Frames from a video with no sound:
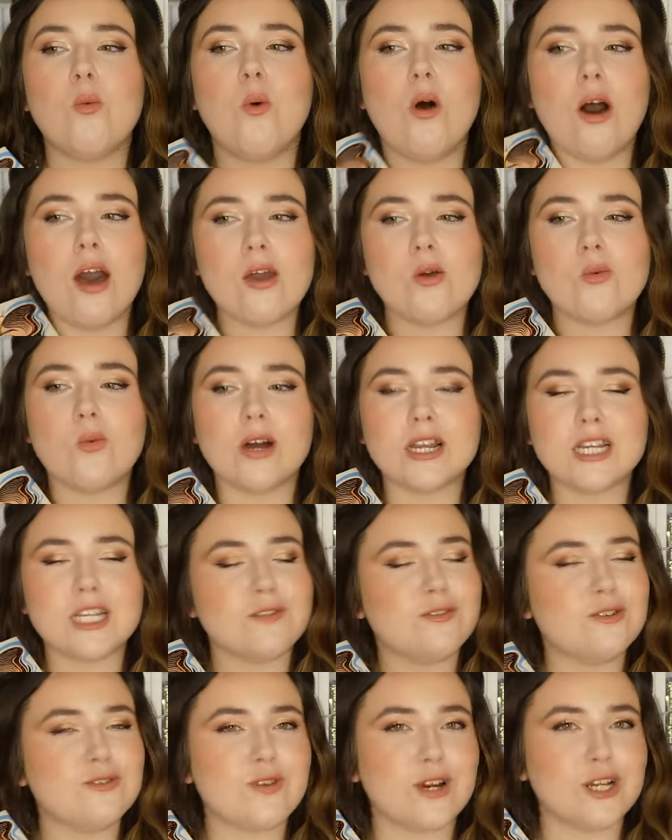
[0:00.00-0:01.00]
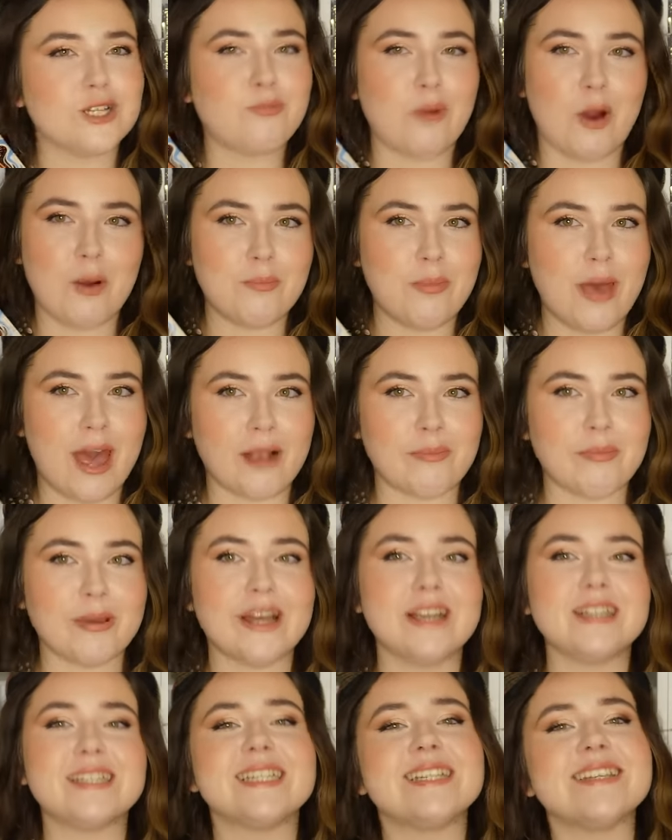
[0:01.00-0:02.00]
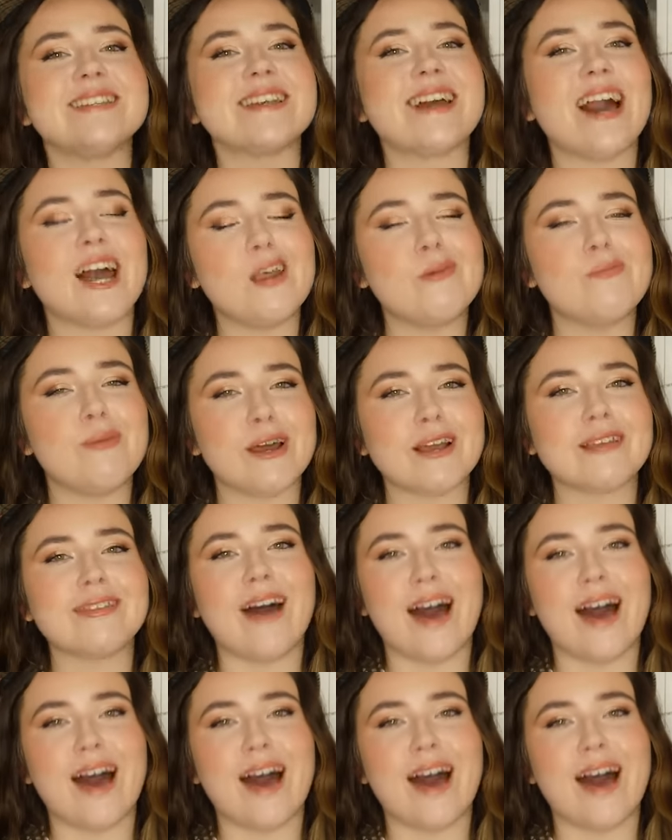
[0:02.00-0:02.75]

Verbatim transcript: What a wonderful Rose Prompt pick because this is the kind of book